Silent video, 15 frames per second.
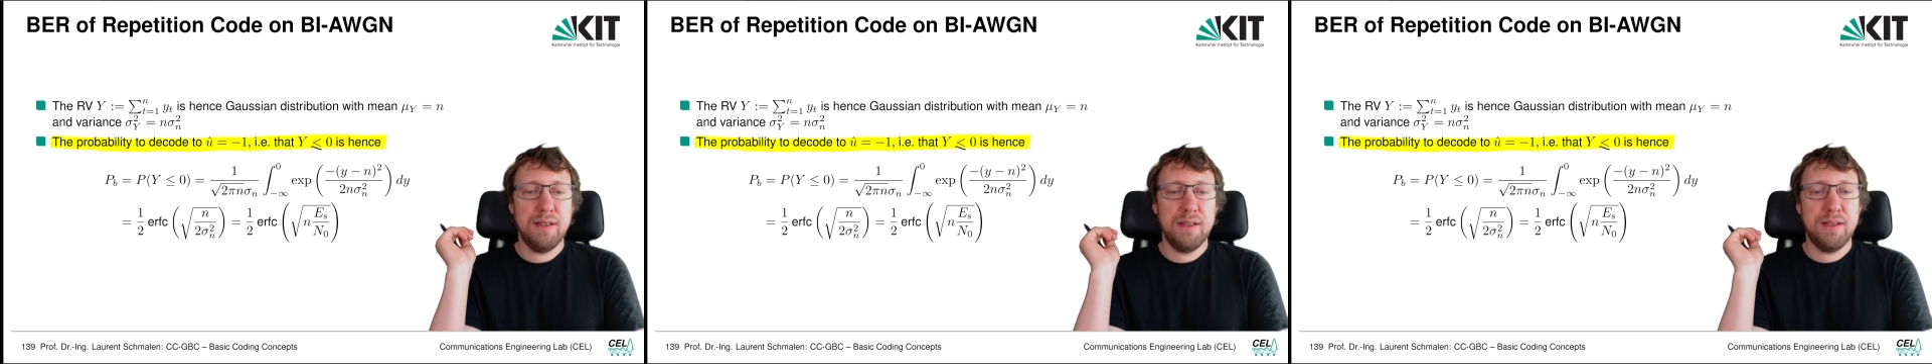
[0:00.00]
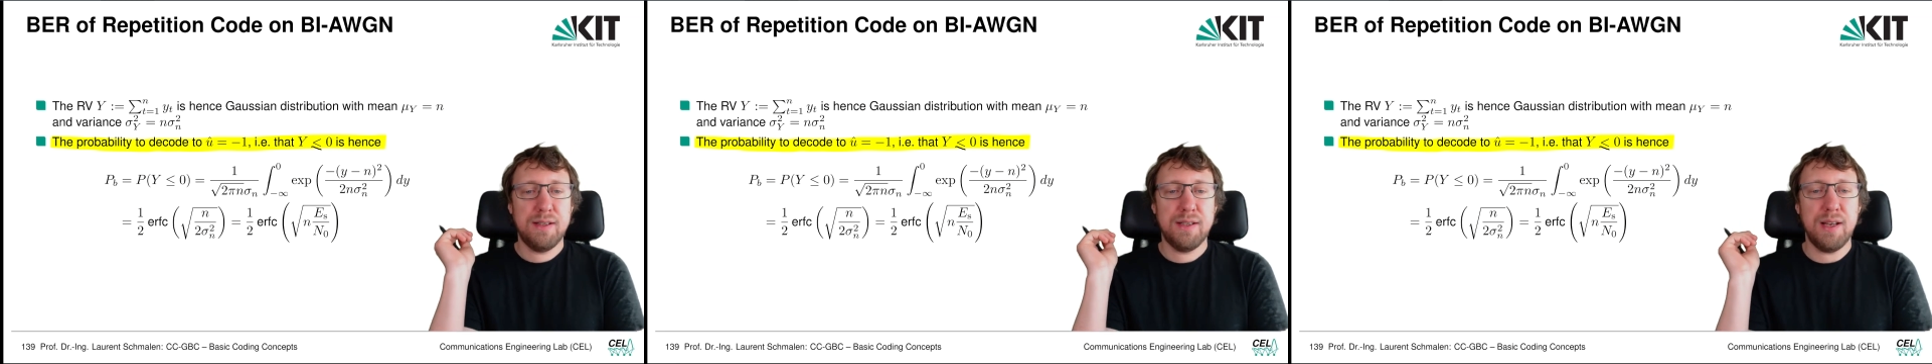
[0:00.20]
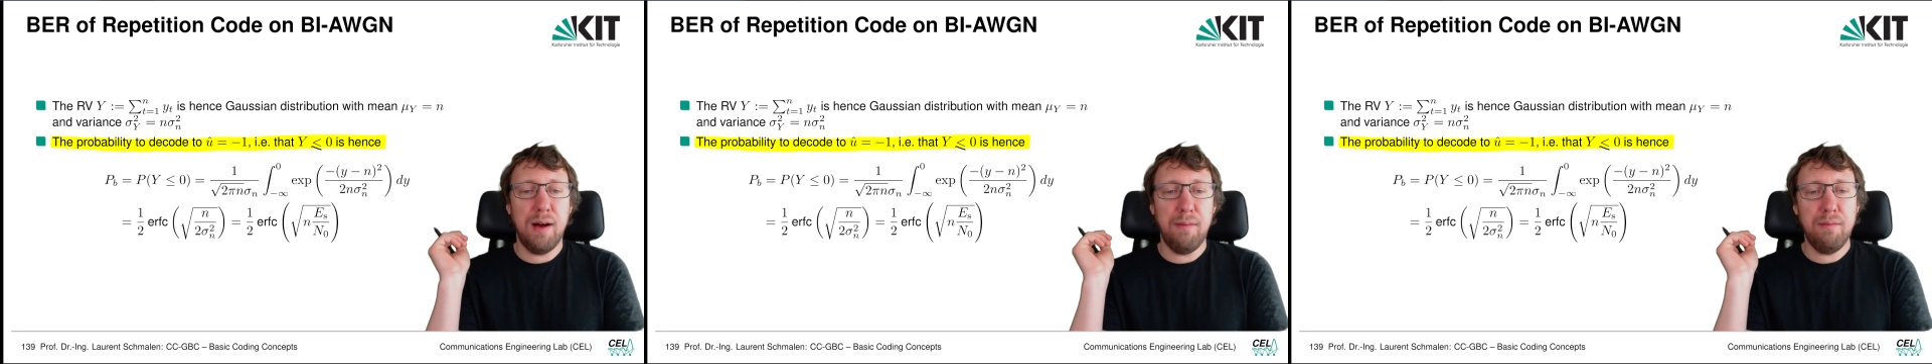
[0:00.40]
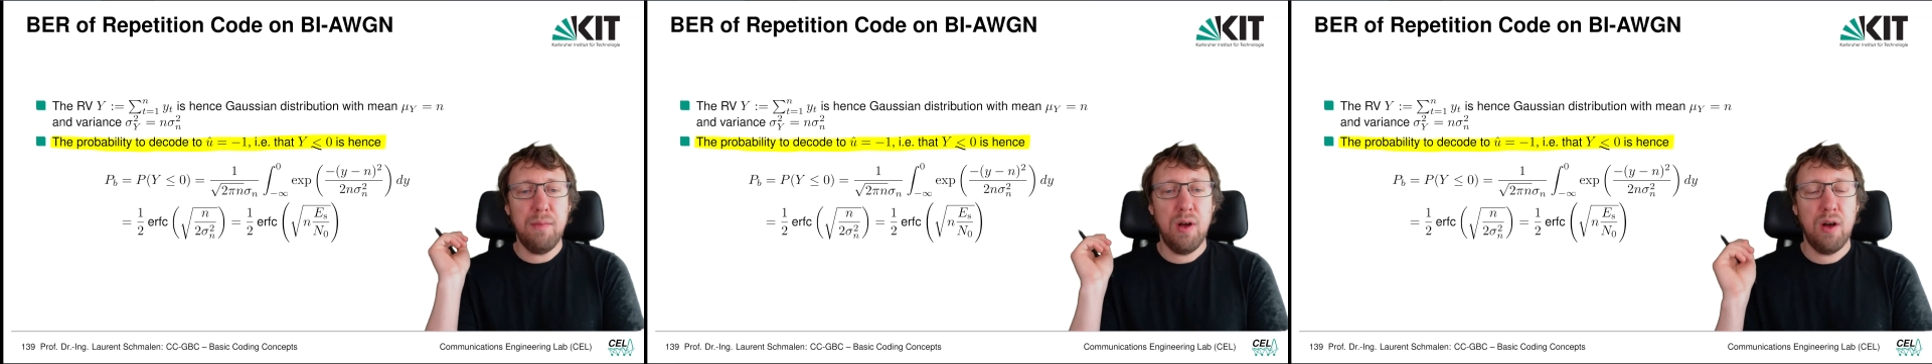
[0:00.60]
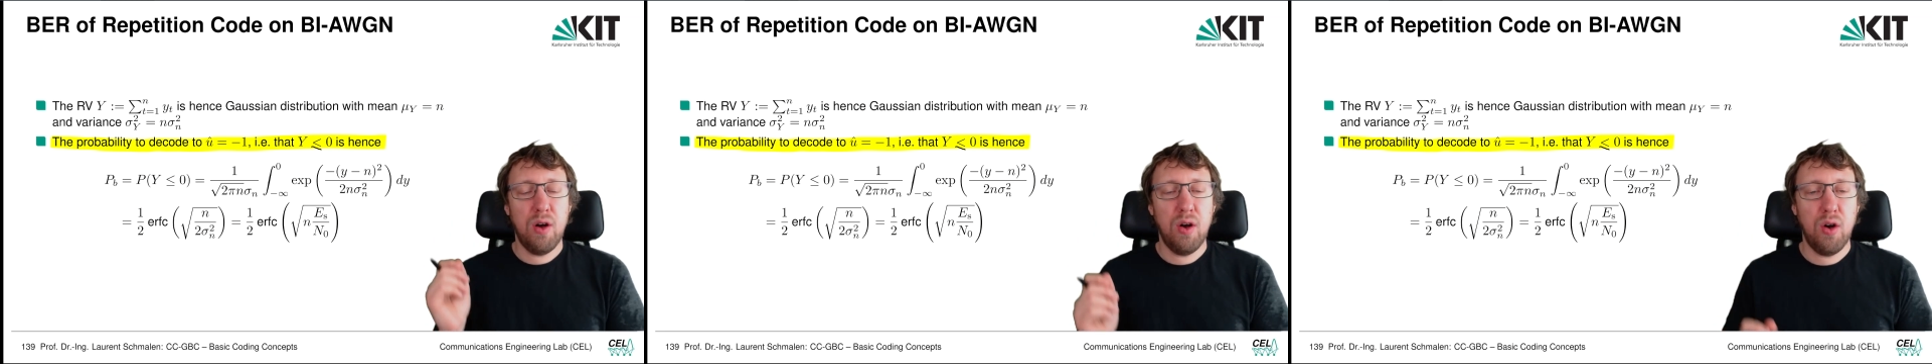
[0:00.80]

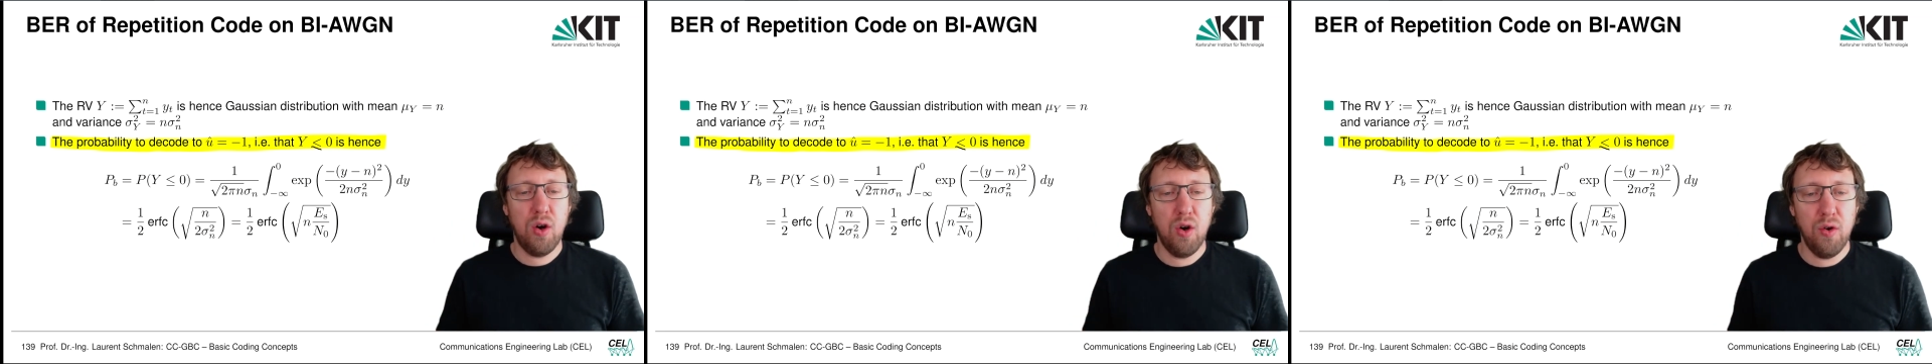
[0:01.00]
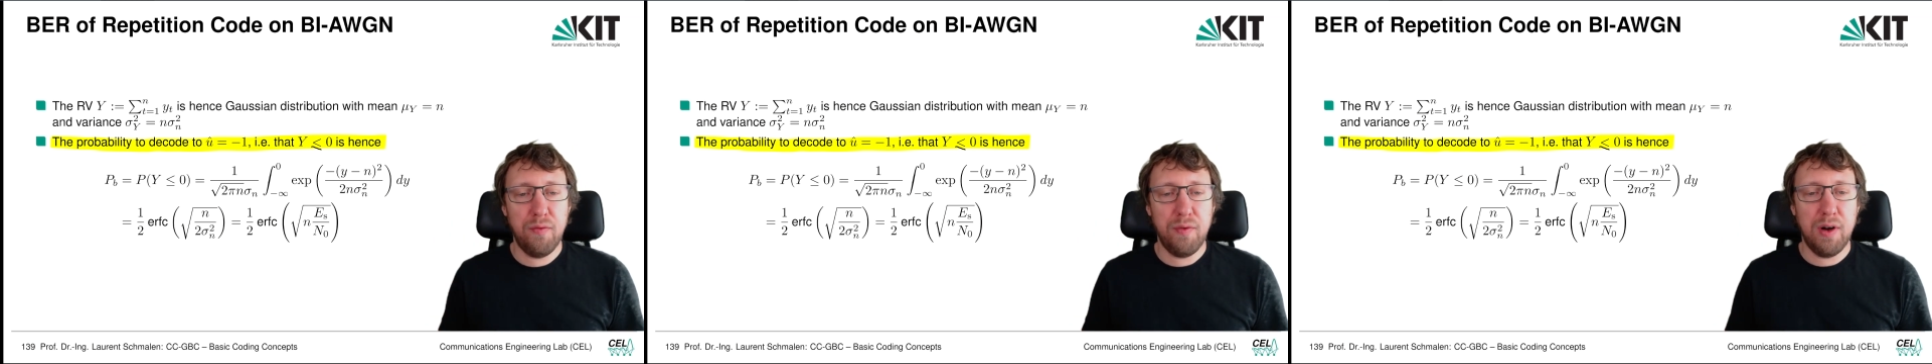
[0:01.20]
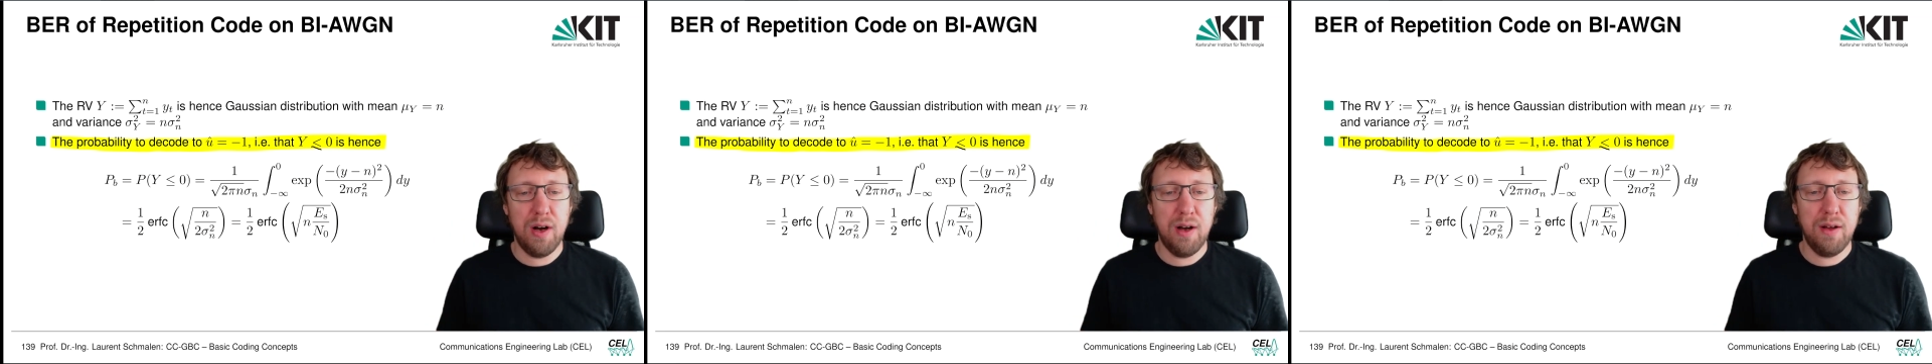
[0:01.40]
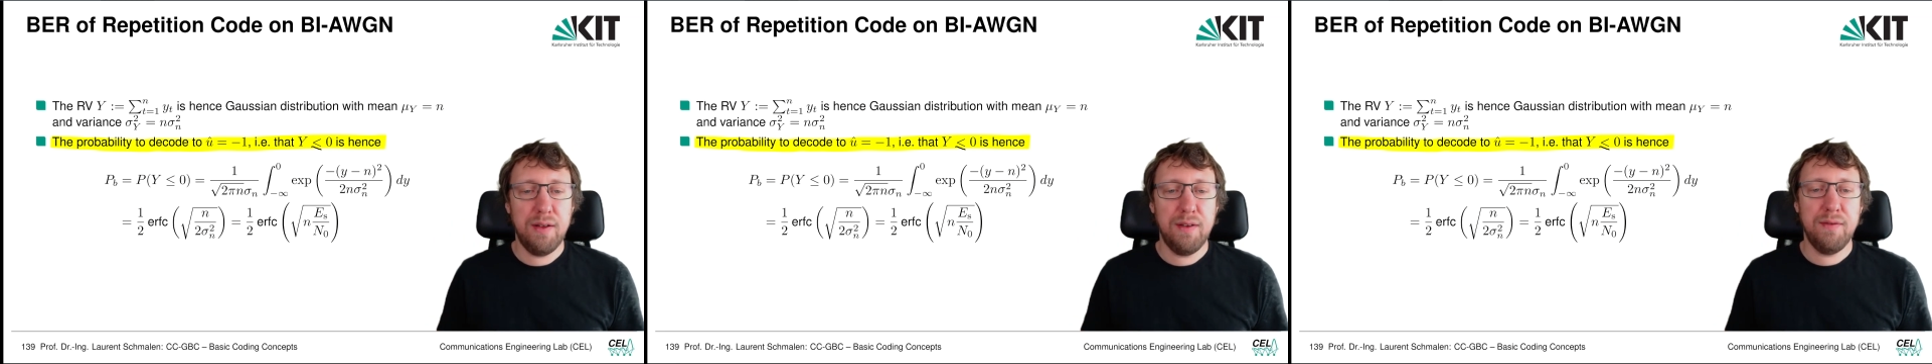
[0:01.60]
sum over